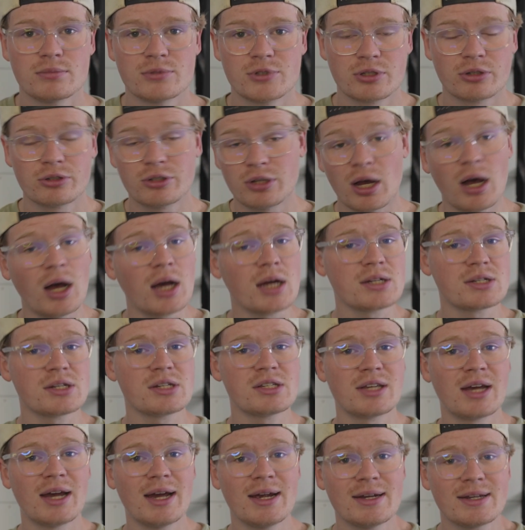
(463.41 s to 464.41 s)
So Dodge
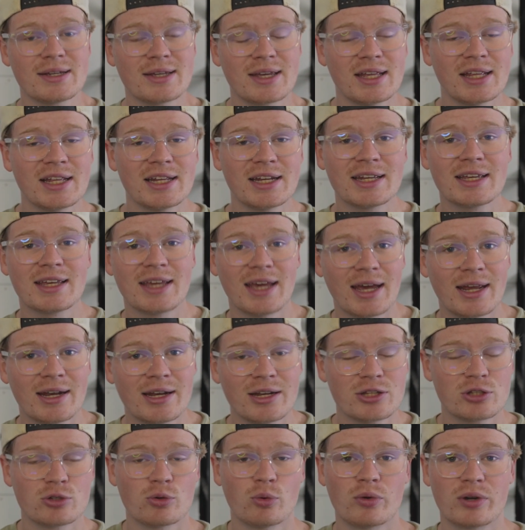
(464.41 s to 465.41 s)
decided to kill it again
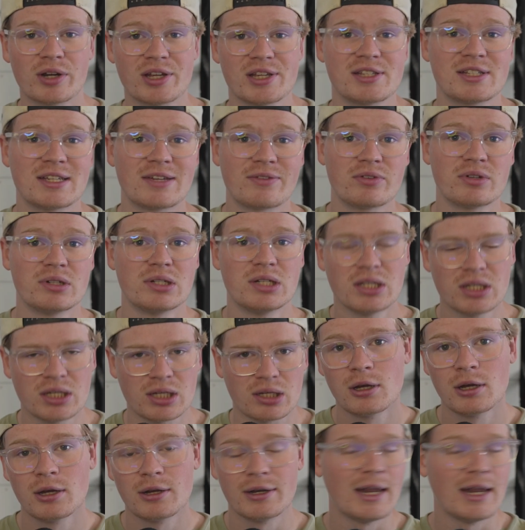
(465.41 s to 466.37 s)
in 2017.